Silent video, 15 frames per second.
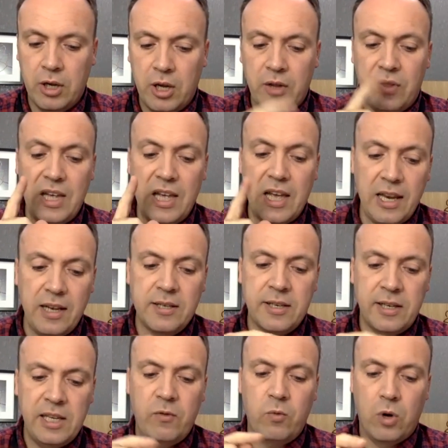The
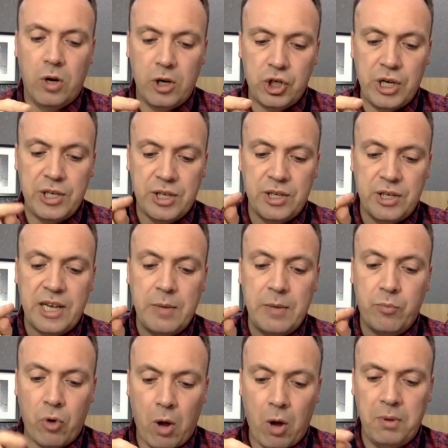interleave worksheets contained
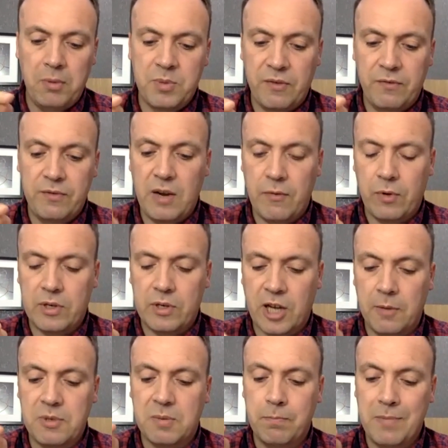problems of different
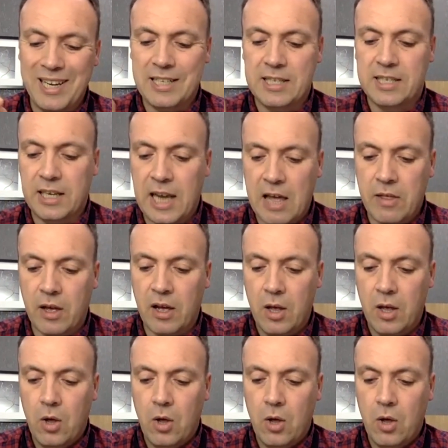types mixed together,